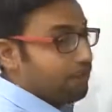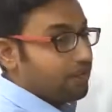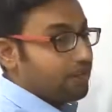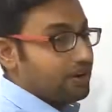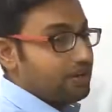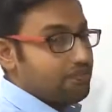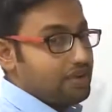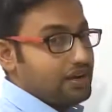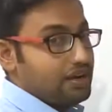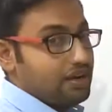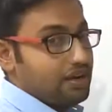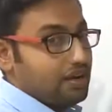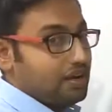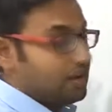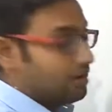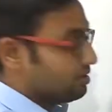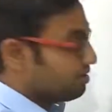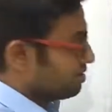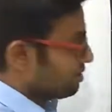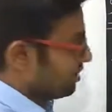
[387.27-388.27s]

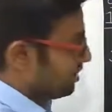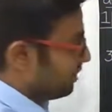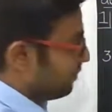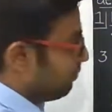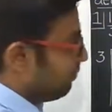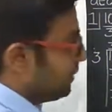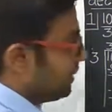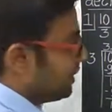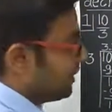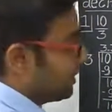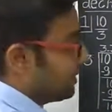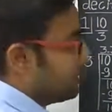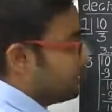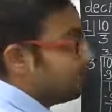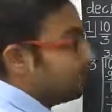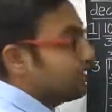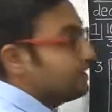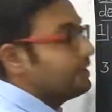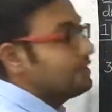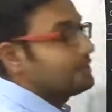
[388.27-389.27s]
remainders repeating
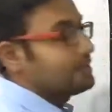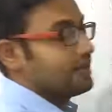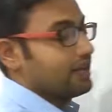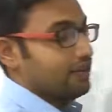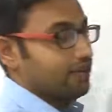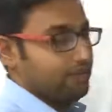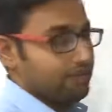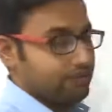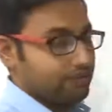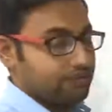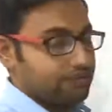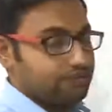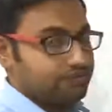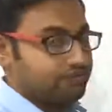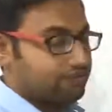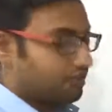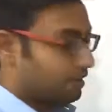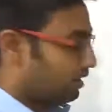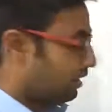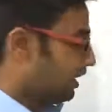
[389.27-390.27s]
itself,
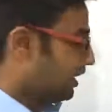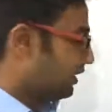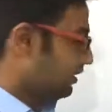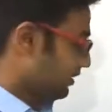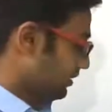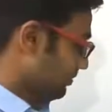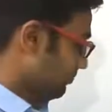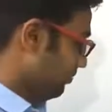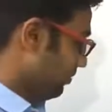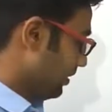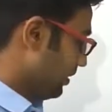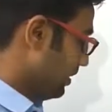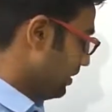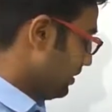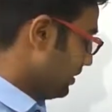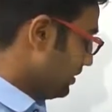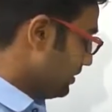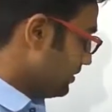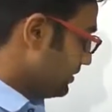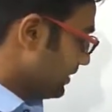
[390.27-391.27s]
right?
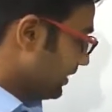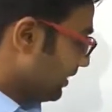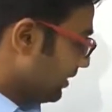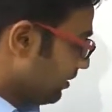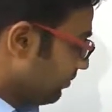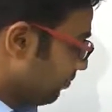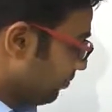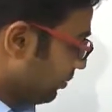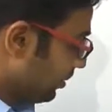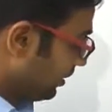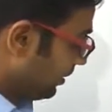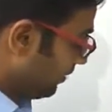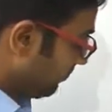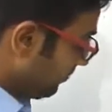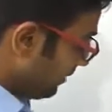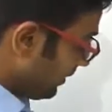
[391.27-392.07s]
Second point,